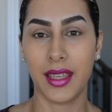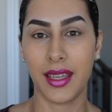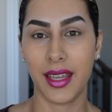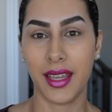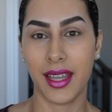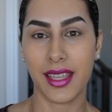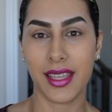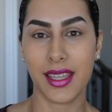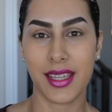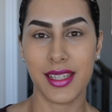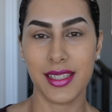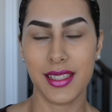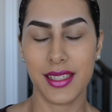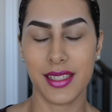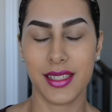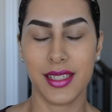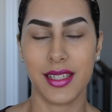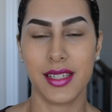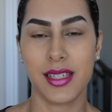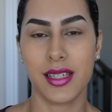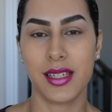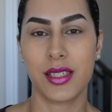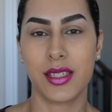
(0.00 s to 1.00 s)
Hi guys!
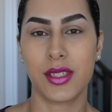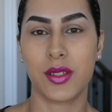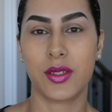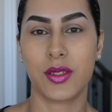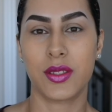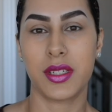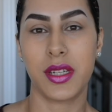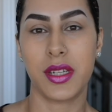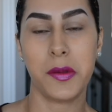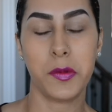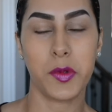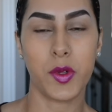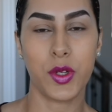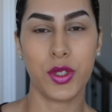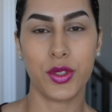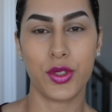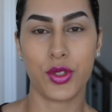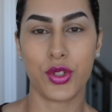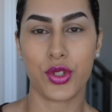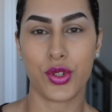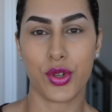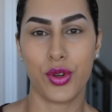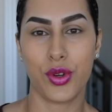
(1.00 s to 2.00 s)
So today I'm going to
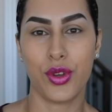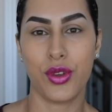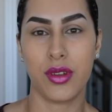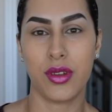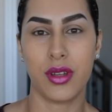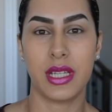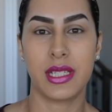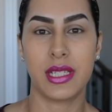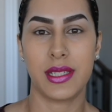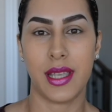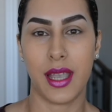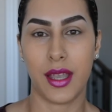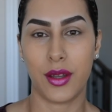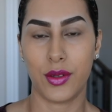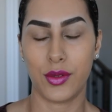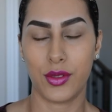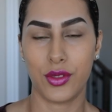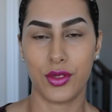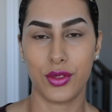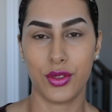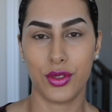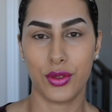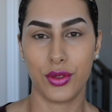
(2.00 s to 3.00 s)
show you guys how
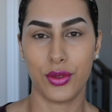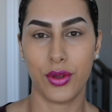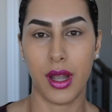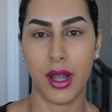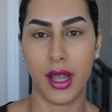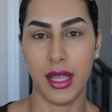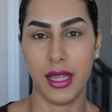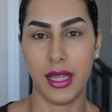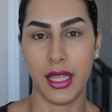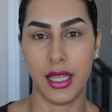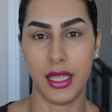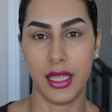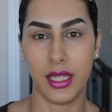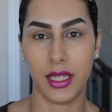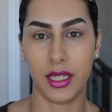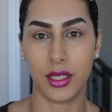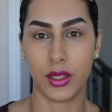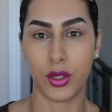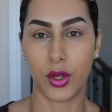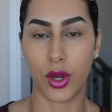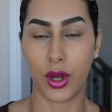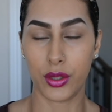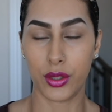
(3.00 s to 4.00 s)
to do highlighting
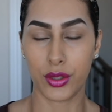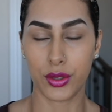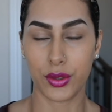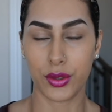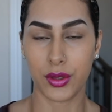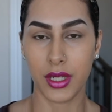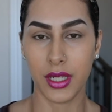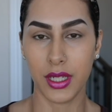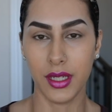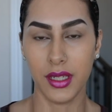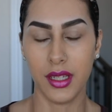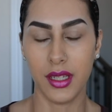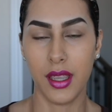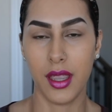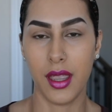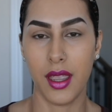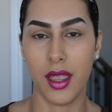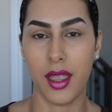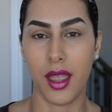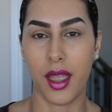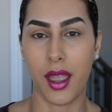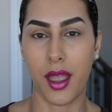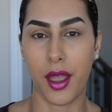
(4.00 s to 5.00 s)
and contouring,
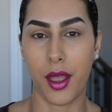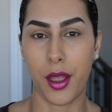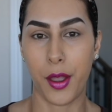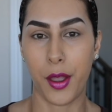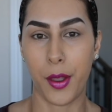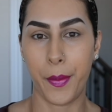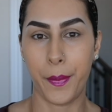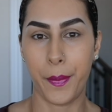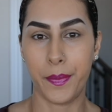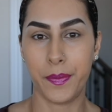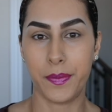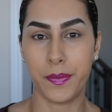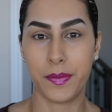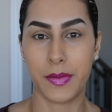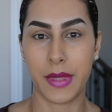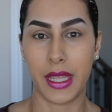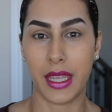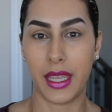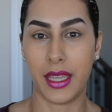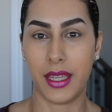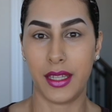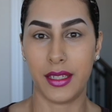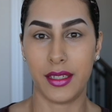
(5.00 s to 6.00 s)

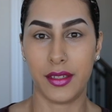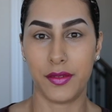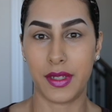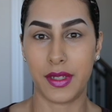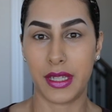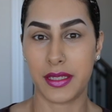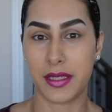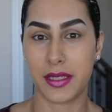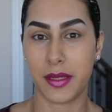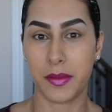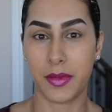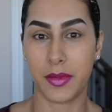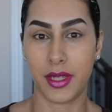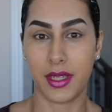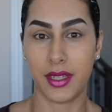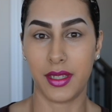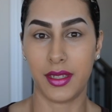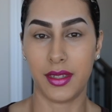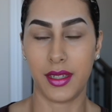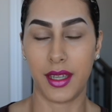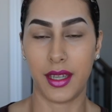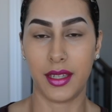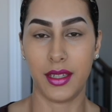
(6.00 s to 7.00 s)
and if that's
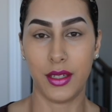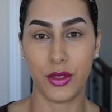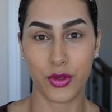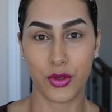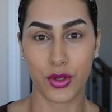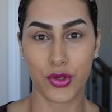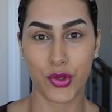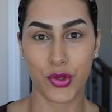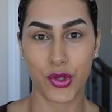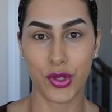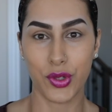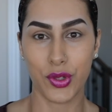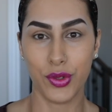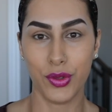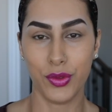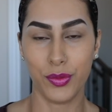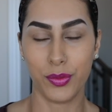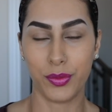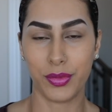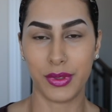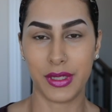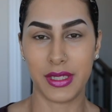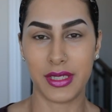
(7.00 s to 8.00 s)
something that interests you,
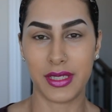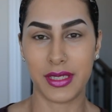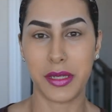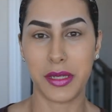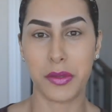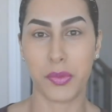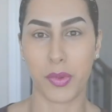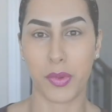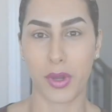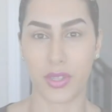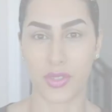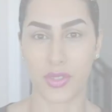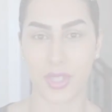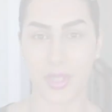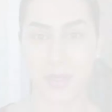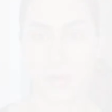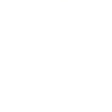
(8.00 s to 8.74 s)
please keep watching.